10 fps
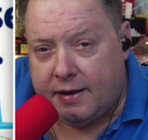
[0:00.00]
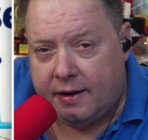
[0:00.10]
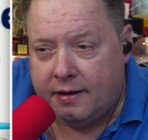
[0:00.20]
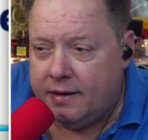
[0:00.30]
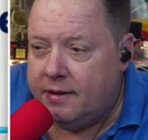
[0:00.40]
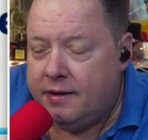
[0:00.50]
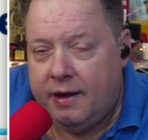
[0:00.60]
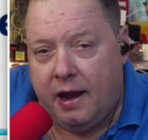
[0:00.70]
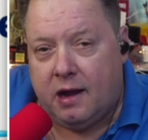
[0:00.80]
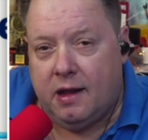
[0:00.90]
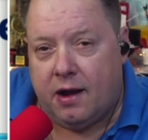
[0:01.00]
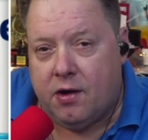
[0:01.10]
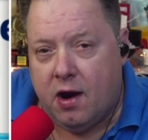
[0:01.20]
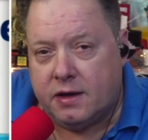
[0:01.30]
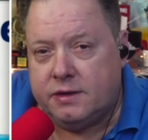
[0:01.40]
at an Aldi and
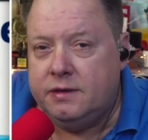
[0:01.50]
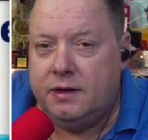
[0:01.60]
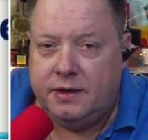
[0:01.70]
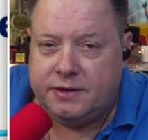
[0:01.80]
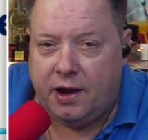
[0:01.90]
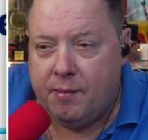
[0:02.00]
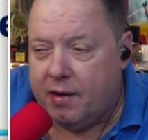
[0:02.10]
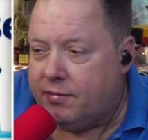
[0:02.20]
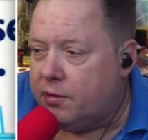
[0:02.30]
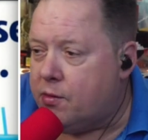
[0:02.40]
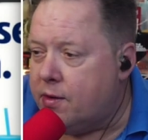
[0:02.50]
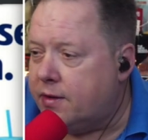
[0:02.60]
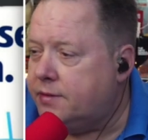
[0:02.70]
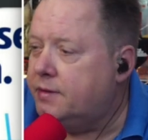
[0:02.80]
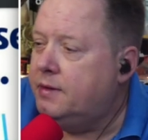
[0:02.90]
collect carts and take them back for the
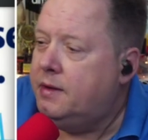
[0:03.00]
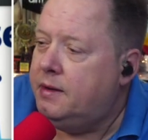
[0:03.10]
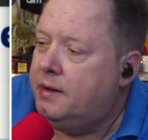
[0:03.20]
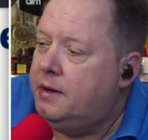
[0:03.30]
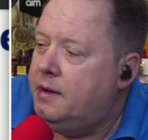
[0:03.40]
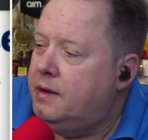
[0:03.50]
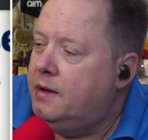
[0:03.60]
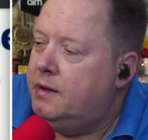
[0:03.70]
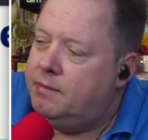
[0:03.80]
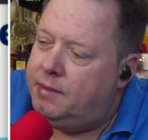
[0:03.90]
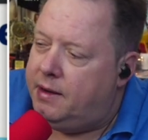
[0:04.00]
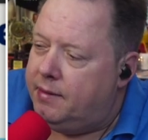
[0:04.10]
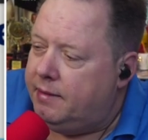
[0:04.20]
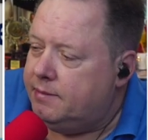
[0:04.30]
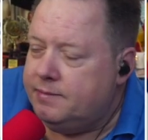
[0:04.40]
quarters.
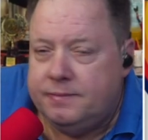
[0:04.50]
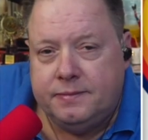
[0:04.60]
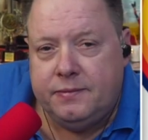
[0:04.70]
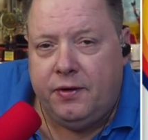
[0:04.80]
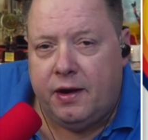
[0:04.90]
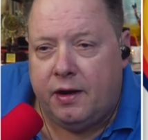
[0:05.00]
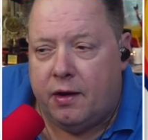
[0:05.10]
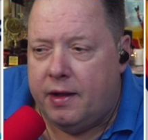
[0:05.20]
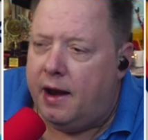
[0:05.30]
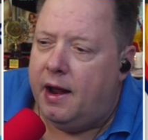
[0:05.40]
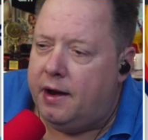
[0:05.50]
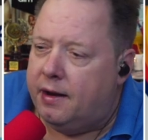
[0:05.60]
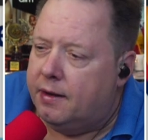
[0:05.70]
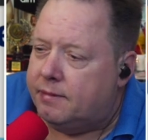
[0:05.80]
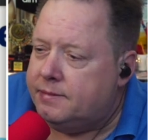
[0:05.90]
But anyway, if you didn't know that,
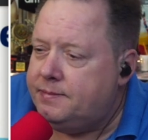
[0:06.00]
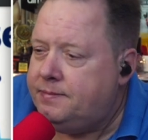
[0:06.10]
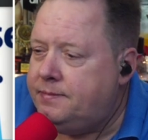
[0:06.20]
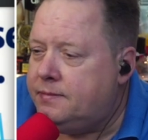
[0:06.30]
now you know.